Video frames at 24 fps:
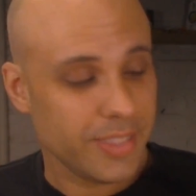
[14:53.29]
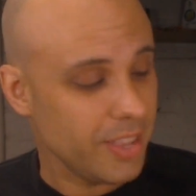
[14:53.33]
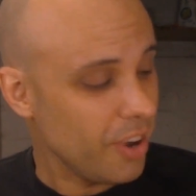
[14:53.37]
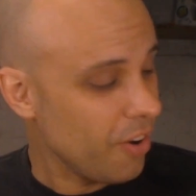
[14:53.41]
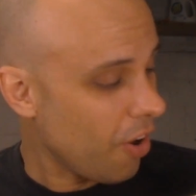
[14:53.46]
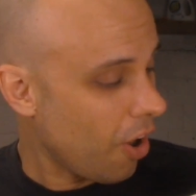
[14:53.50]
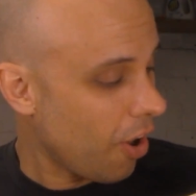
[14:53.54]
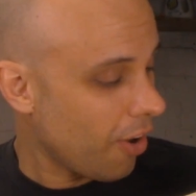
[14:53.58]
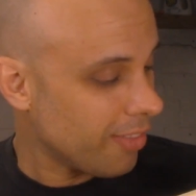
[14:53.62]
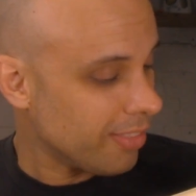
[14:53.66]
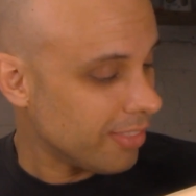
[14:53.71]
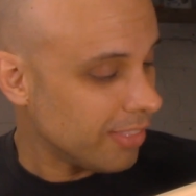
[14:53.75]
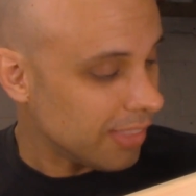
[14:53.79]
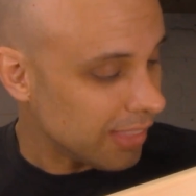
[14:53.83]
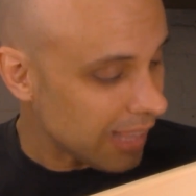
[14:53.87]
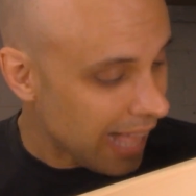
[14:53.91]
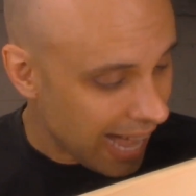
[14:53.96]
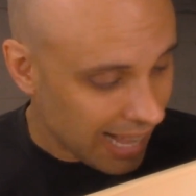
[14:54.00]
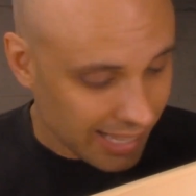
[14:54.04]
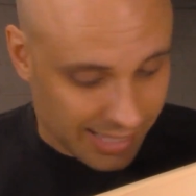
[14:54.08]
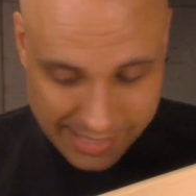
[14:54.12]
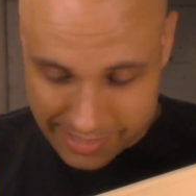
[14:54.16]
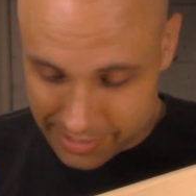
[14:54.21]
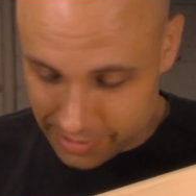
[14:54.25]
There are
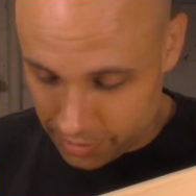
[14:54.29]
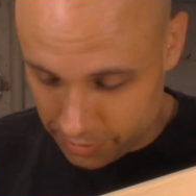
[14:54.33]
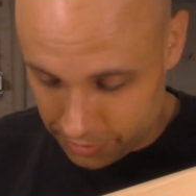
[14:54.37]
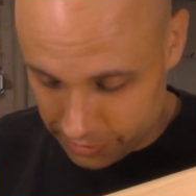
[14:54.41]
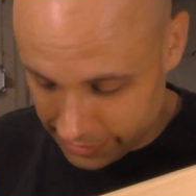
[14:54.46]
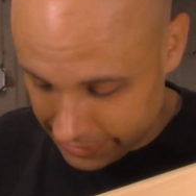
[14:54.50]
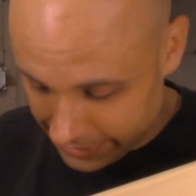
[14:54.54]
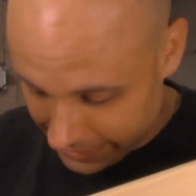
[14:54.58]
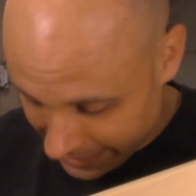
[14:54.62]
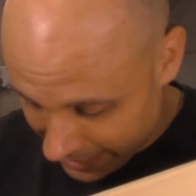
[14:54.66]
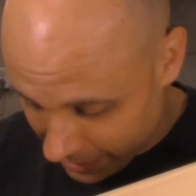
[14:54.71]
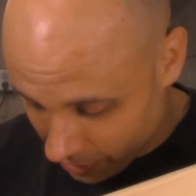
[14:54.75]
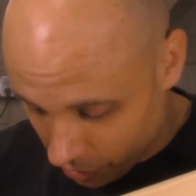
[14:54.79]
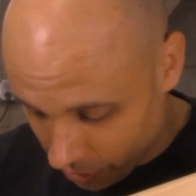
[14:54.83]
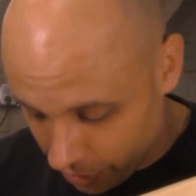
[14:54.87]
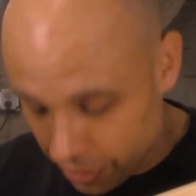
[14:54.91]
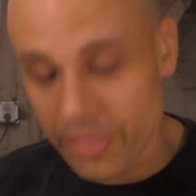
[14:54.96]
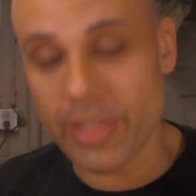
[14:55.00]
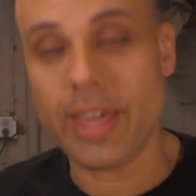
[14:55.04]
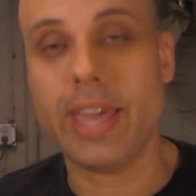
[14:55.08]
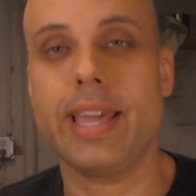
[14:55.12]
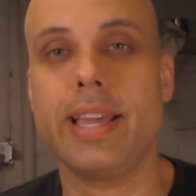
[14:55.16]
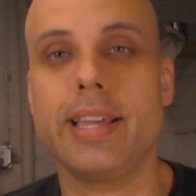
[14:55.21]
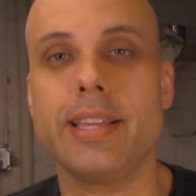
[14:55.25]
lots of little
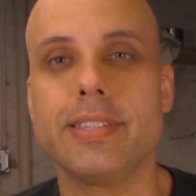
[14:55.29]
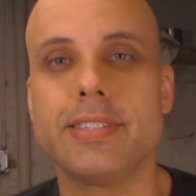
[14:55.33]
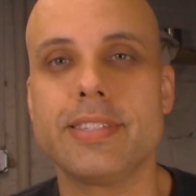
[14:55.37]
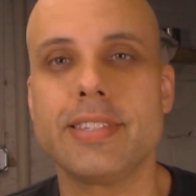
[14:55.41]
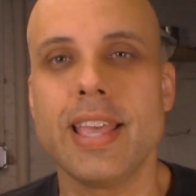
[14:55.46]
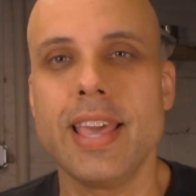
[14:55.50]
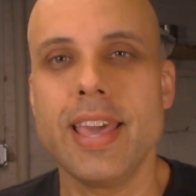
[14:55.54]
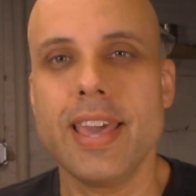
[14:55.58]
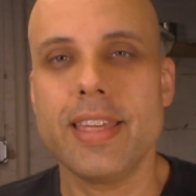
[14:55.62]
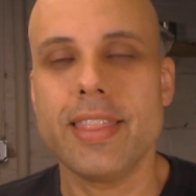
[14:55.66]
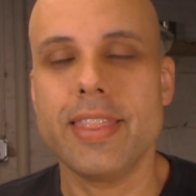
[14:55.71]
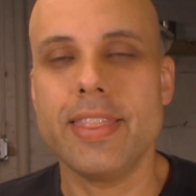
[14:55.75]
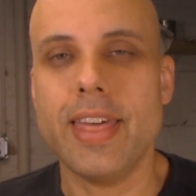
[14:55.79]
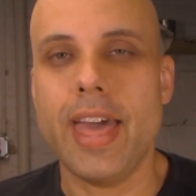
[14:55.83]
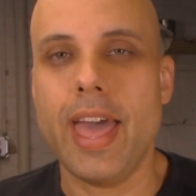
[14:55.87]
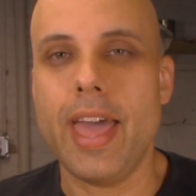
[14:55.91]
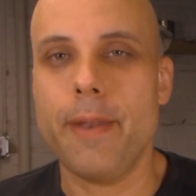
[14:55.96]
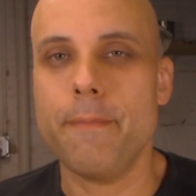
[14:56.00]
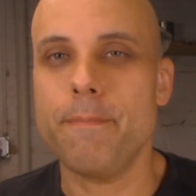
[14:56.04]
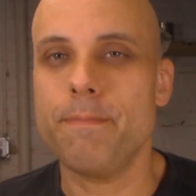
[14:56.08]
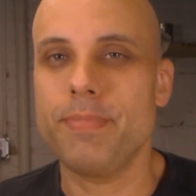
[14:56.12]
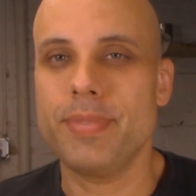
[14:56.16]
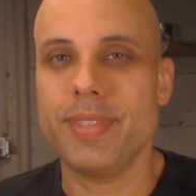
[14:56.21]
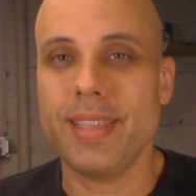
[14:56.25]
things
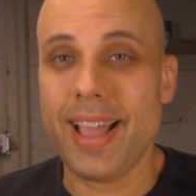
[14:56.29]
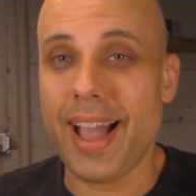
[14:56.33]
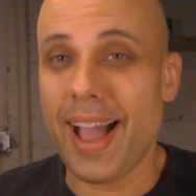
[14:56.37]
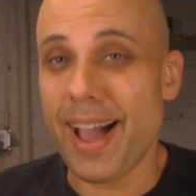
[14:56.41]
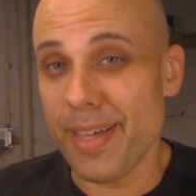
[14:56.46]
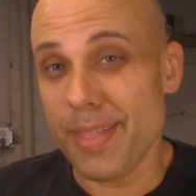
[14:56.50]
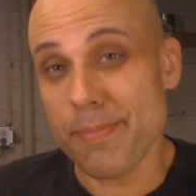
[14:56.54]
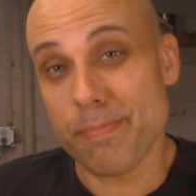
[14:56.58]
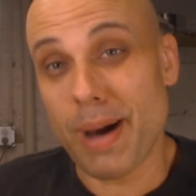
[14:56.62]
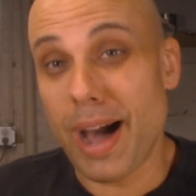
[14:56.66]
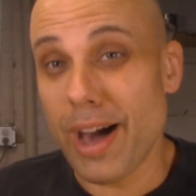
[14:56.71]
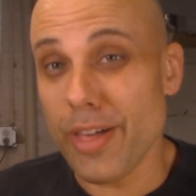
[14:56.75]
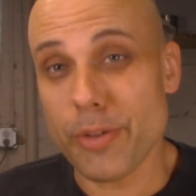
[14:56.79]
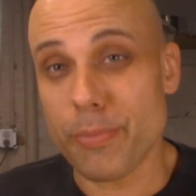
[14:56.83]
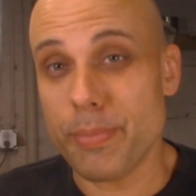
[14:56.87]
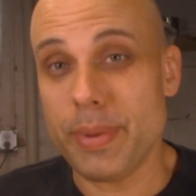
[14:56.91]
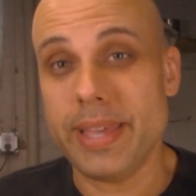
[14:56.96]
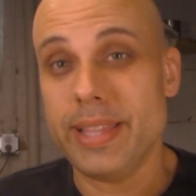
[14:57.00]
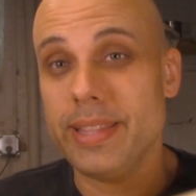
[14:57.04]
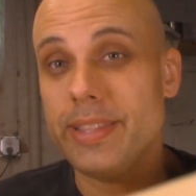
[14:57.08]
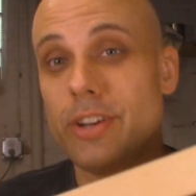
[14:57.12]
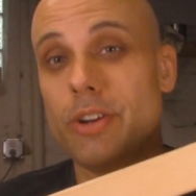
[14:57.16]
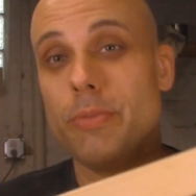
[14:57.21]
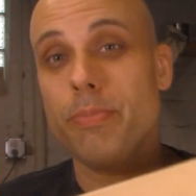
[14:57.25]
that uh, bother
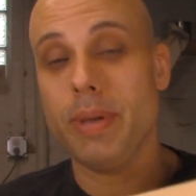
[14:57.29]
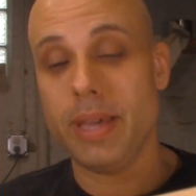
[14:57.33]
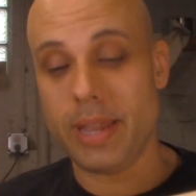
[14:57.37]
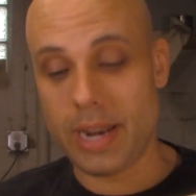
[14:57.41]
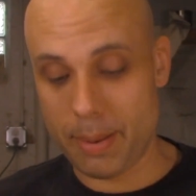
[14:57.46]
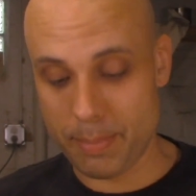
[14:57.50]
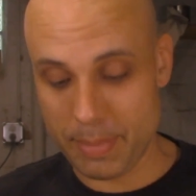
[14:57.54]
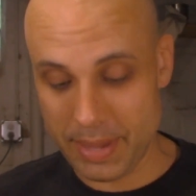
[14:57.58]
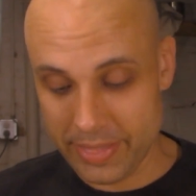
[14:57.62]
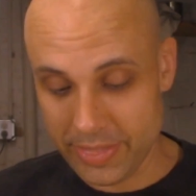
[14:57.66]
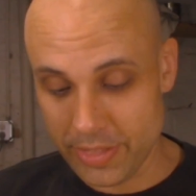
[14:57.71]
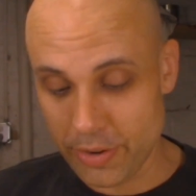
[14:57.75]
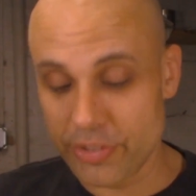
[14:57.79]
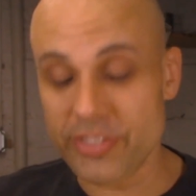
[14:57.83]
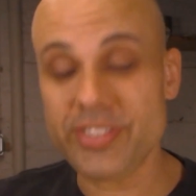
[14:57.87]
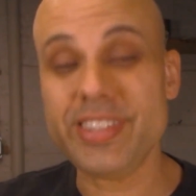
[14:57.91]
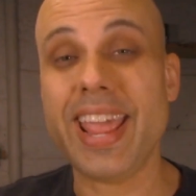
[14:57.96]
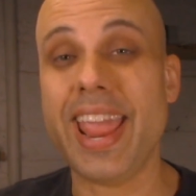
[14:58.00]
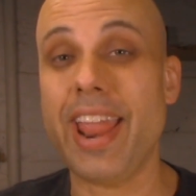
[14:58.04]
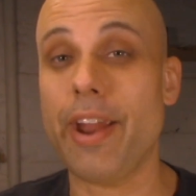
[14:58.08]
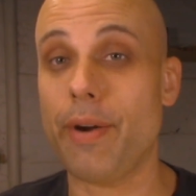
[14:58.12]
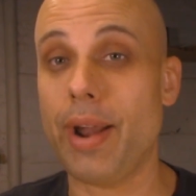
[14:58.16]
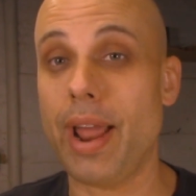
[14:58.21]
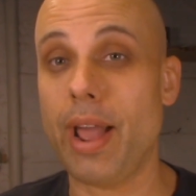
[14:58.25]
me a little bit. I mean, there's
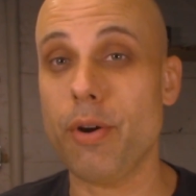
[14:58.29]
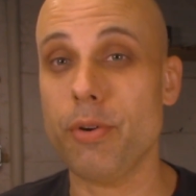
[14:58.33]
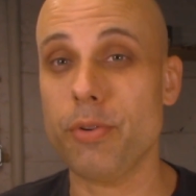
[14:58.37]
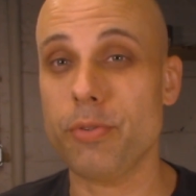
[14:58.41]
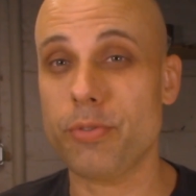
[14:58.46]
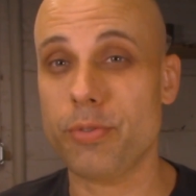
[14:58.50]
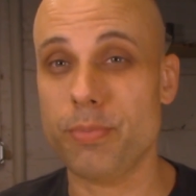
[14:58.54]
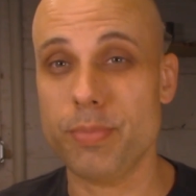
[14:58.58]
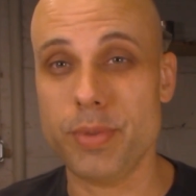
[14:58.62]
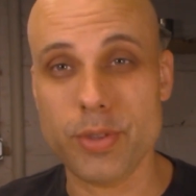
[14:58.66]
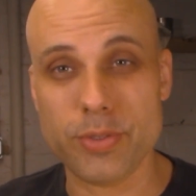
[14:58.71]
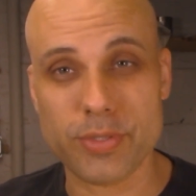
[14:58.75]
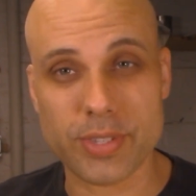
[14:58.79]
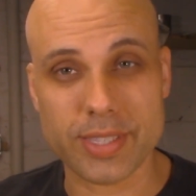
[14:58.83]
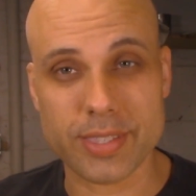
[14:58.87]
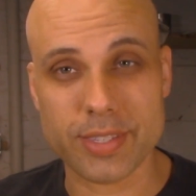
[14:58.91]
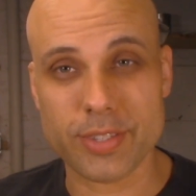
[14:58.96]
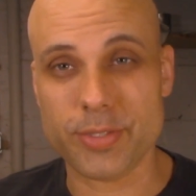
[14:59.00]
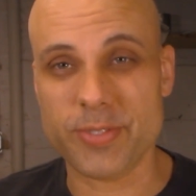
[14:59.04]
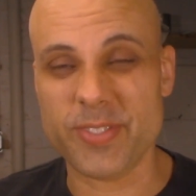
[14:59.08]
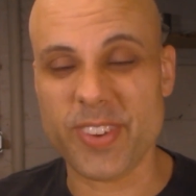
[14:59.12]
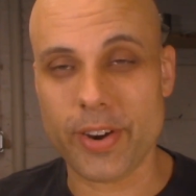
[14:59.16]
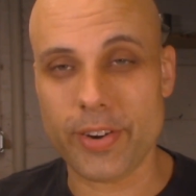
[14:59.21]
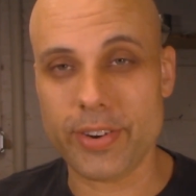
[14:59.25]
tear out from using
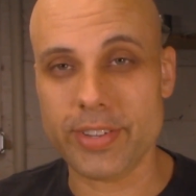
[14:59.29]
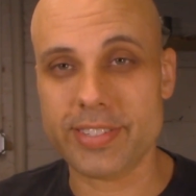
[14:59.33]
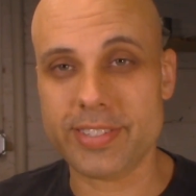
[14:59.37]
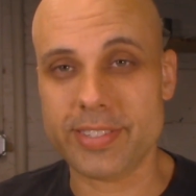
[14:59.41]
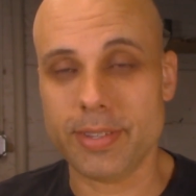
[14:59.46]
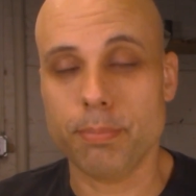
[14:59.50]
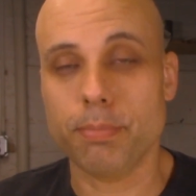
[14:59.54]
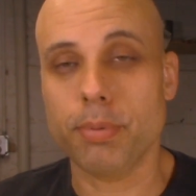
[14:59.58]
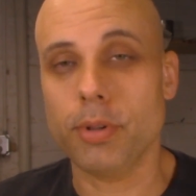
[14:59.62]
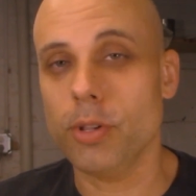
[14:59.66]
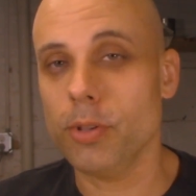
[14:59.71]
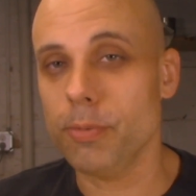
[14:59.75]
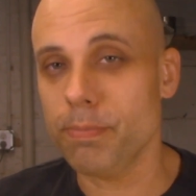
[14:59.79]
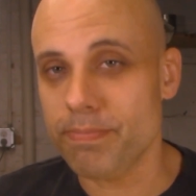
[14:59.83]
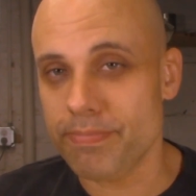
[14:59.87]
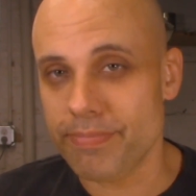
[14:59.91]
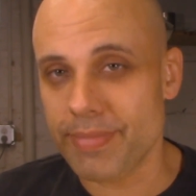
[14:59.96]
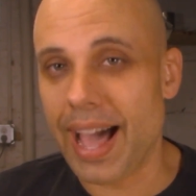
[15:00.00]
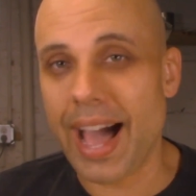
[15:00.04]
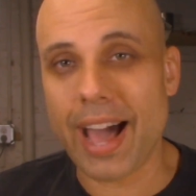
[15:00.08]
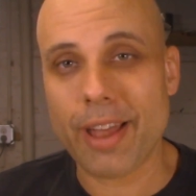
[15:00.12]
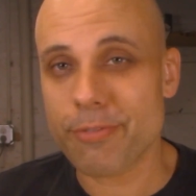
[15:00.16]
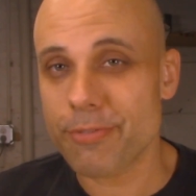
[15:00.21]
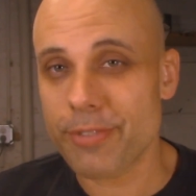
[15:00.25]
this very simple,
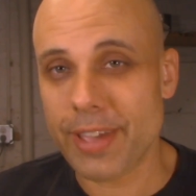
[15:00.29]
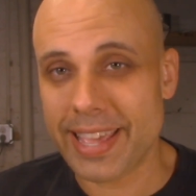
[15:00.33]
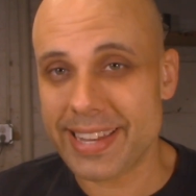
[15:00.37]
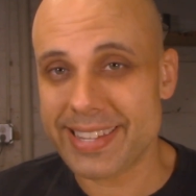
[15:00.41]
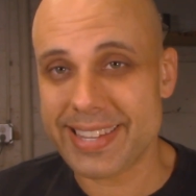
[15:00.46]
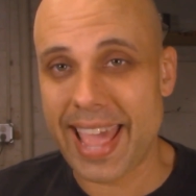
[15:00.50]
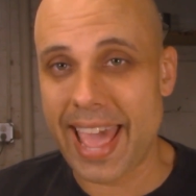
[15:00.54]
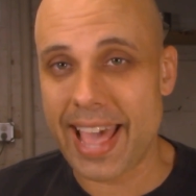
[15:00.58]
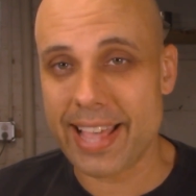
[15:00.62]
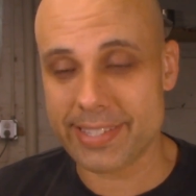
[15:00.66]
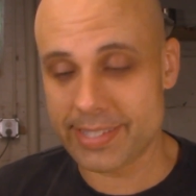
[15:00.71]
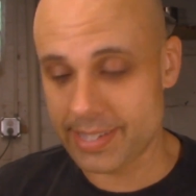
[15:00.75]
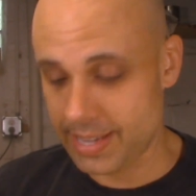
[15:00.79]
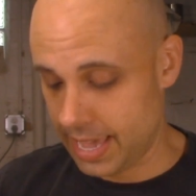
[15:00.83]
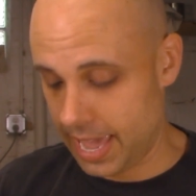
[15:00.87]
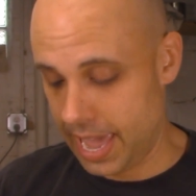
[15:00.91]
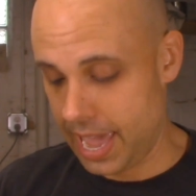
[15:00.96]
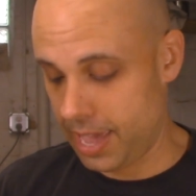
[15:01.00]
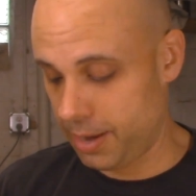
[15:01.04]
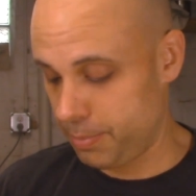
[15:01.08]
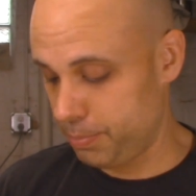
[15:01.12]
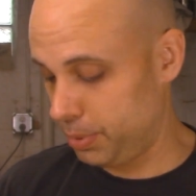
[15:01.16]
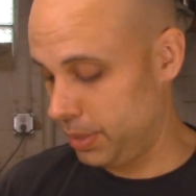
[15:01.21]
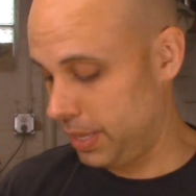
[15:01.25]
not fantastic
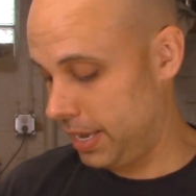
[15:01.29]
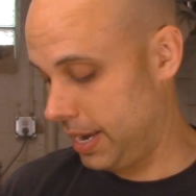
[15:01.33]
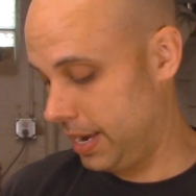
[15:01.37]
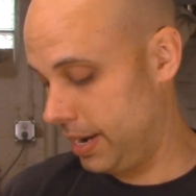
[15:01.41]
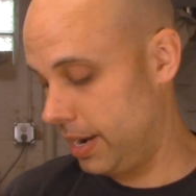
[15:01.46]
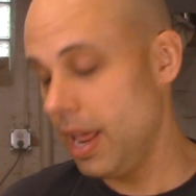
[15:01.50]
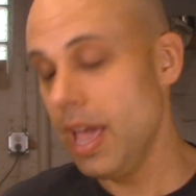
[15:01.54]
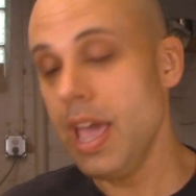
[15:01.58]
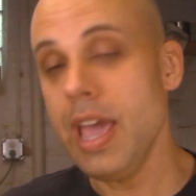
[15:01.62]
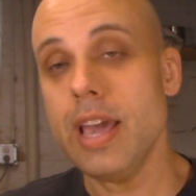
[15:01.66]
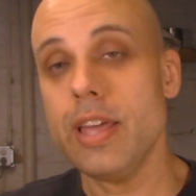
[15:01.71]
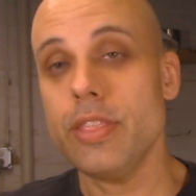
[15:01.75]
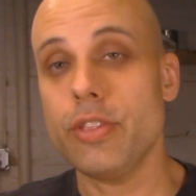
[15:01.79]
hand plane.